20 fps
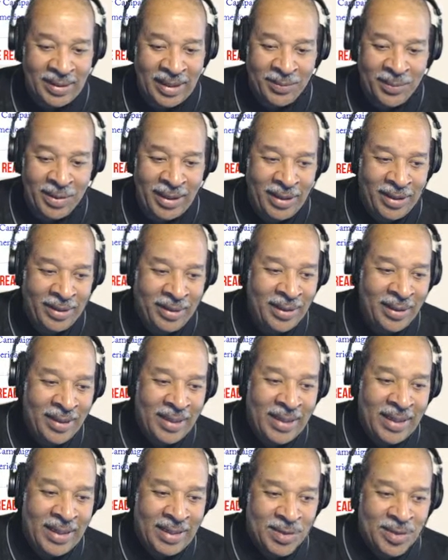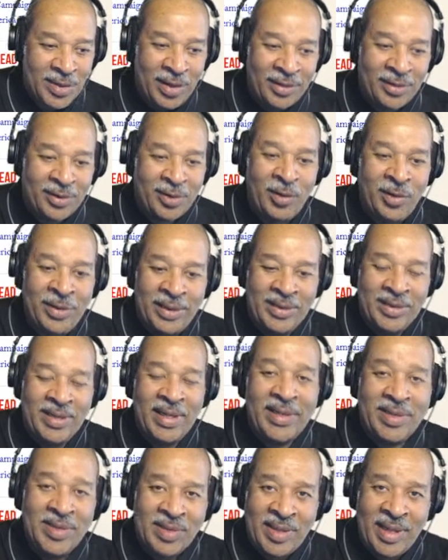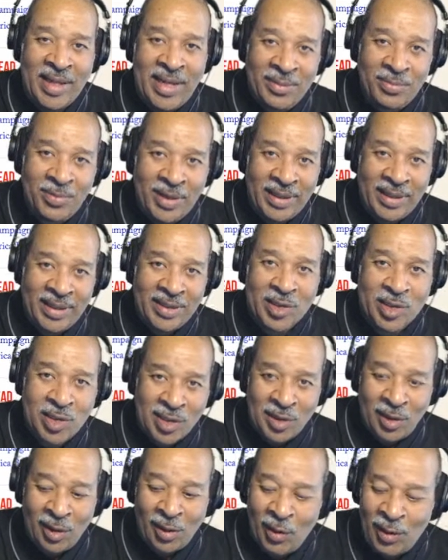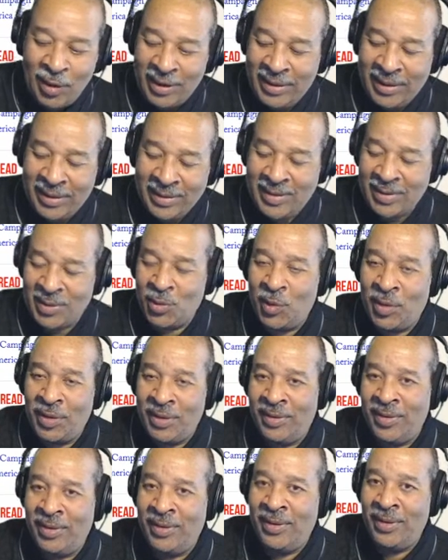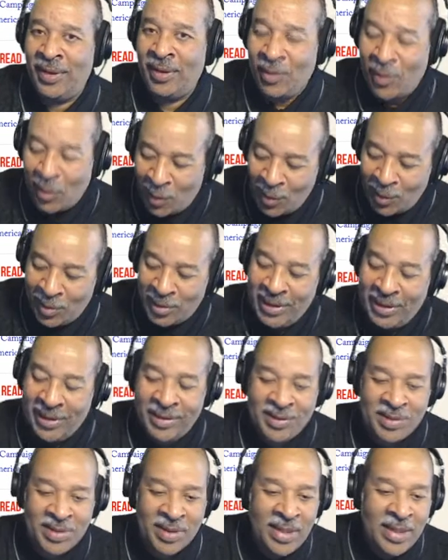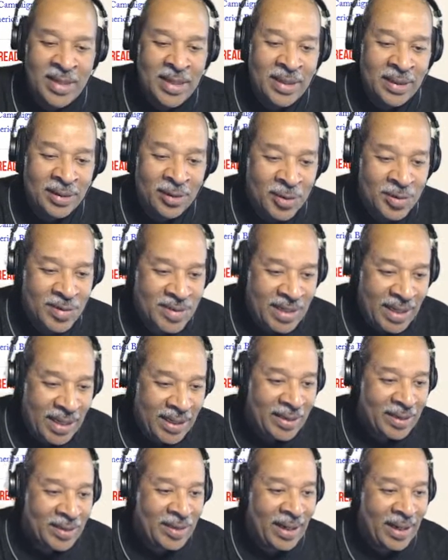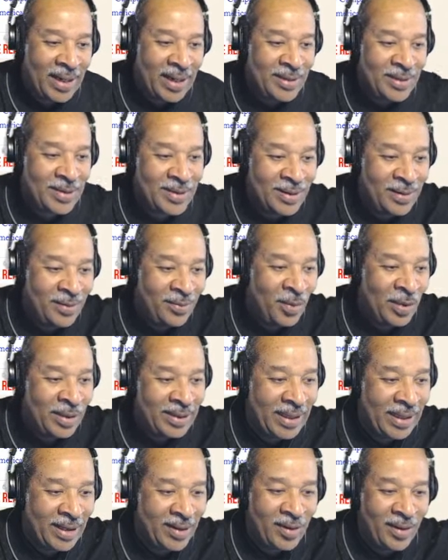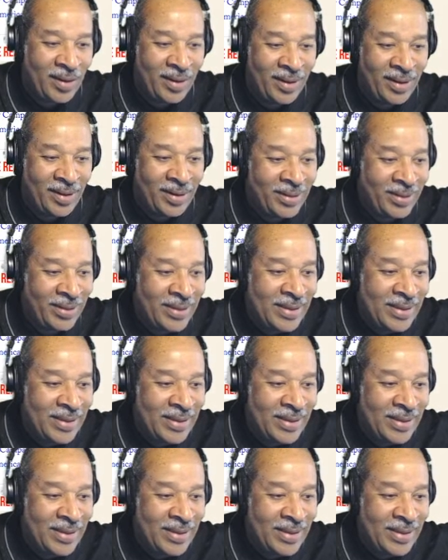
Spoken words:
I mean, it's not to this extent, but it's slowly. This is what the goal is, to sanitize what they call